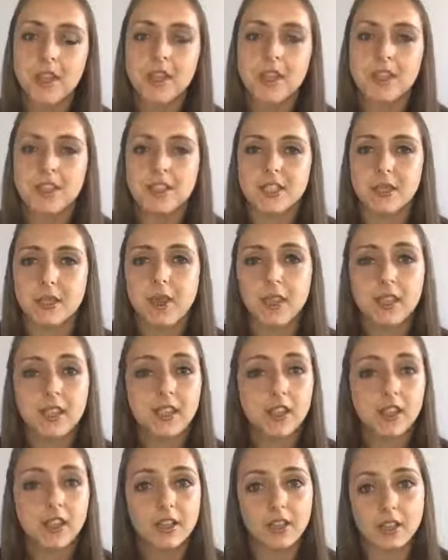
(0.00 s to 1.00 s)
So any
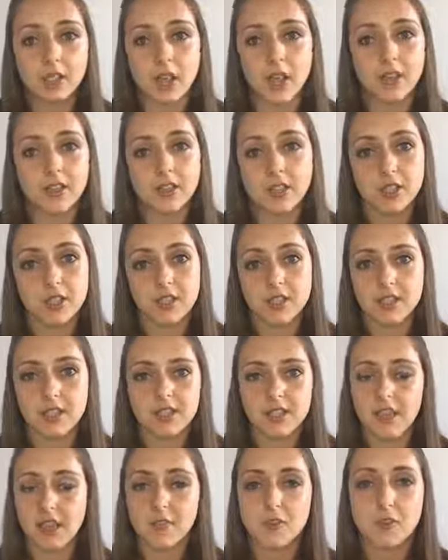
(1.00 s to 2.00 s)
kind of challenges, it
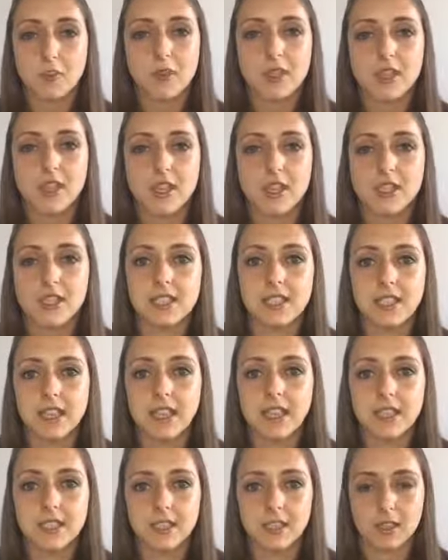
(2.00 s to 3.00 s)
doesn't have to be 30
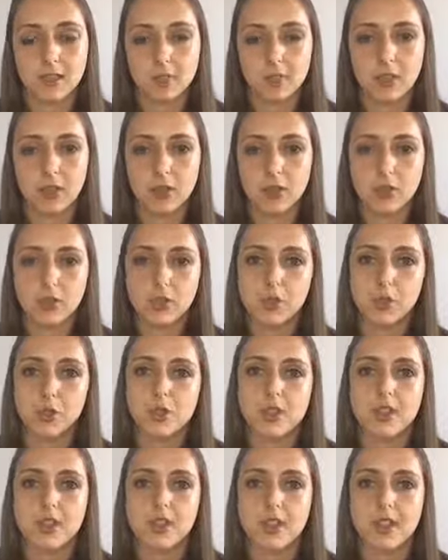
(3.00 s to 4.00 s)
days, it can be a lot
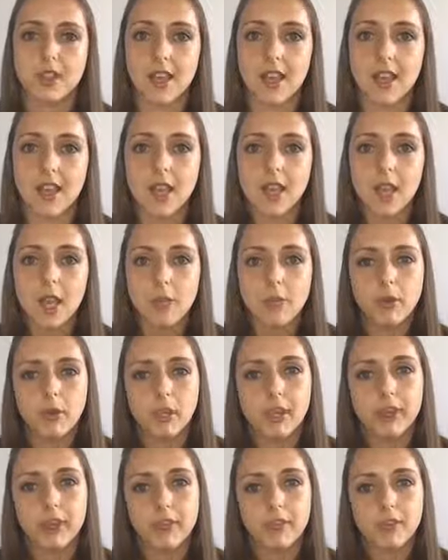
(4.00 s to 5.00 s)
shorter than that, but
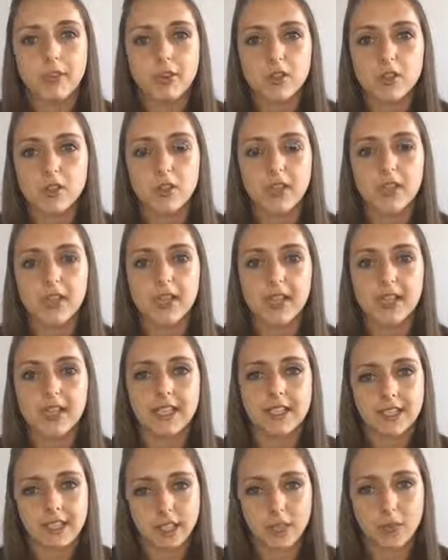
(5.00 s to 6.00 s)
kind of trying to get
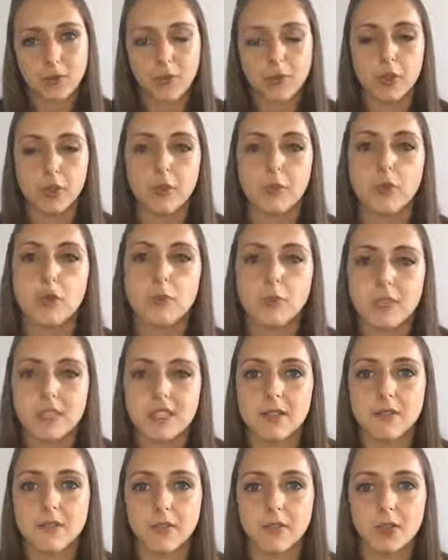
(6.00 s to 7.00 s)
it so the group is
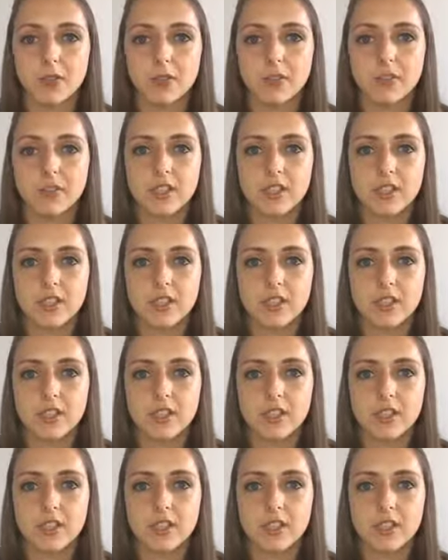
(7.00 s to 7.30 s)
involved.